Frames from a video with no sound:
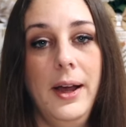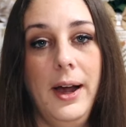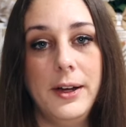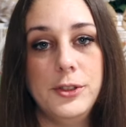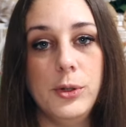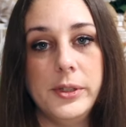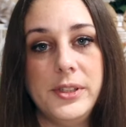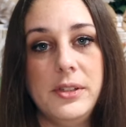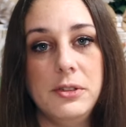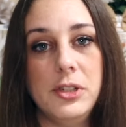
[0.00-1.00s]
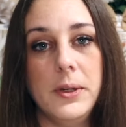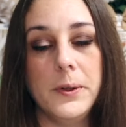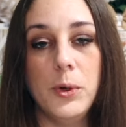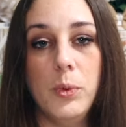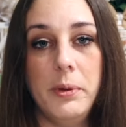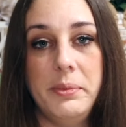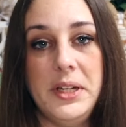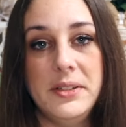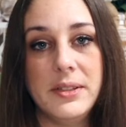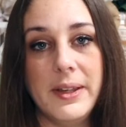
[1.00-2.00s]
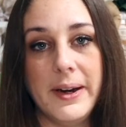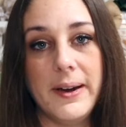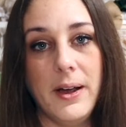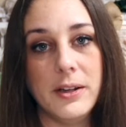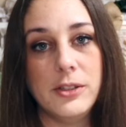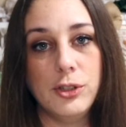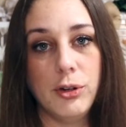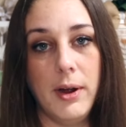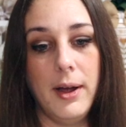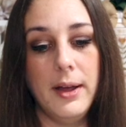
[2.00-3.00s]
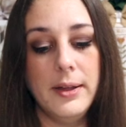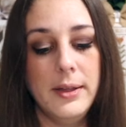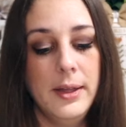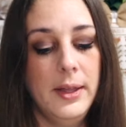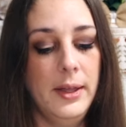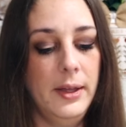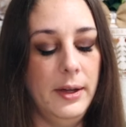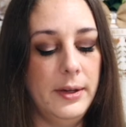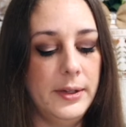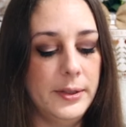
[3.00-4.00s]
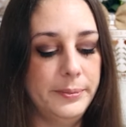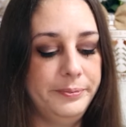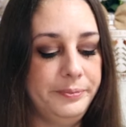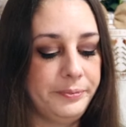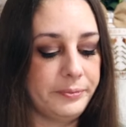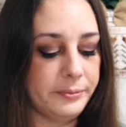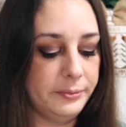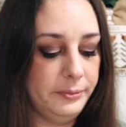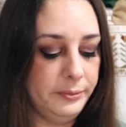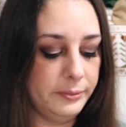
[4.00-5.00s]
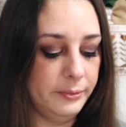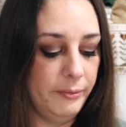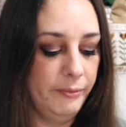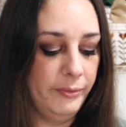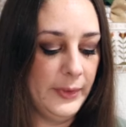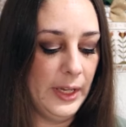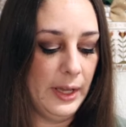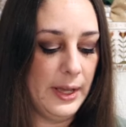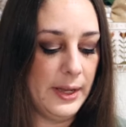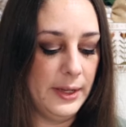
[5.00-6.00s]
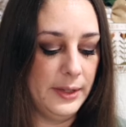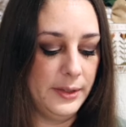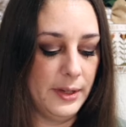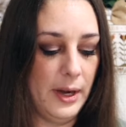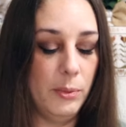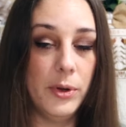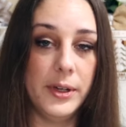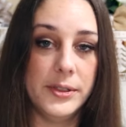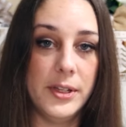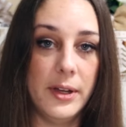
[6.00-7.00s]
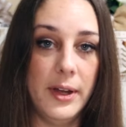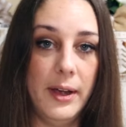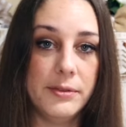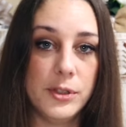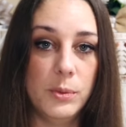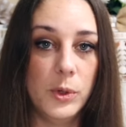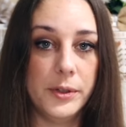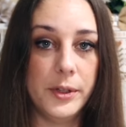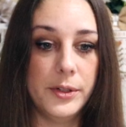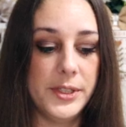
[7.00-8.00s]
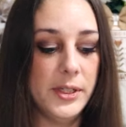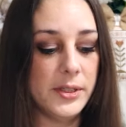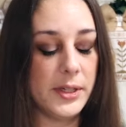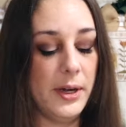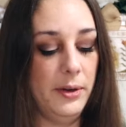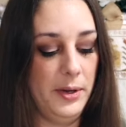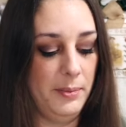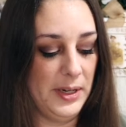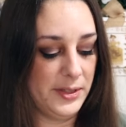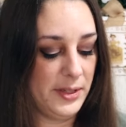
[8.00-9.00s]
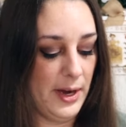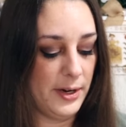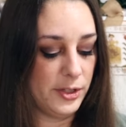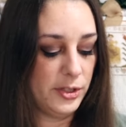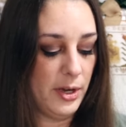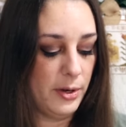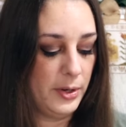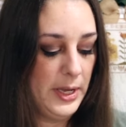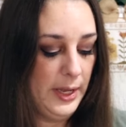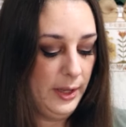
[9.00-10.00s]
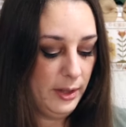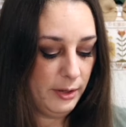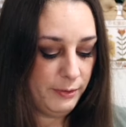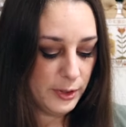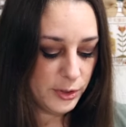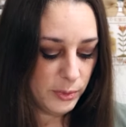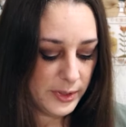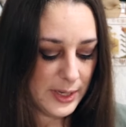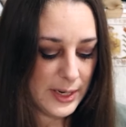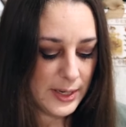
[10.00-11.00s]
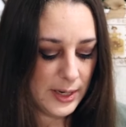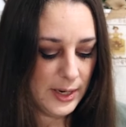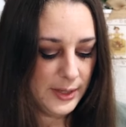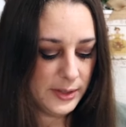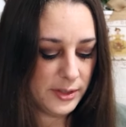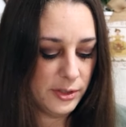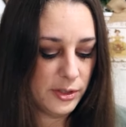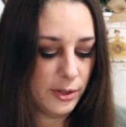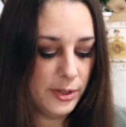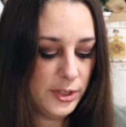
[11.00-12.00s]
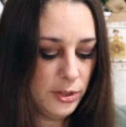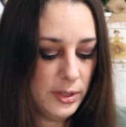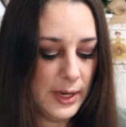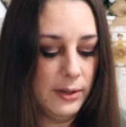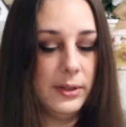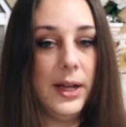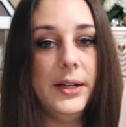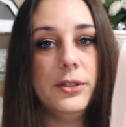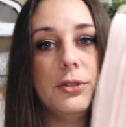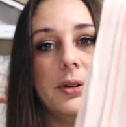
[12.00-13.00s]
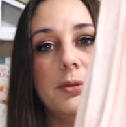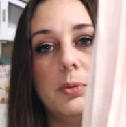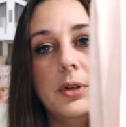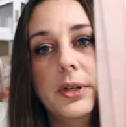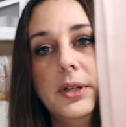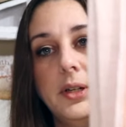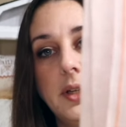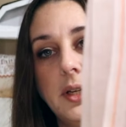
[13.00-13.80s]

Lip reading: I enjoyed stitching on the one piece that I got to try. And I wanted to have some more 36 count in my stash. So the first one that I got, this is 32 count light driftwood.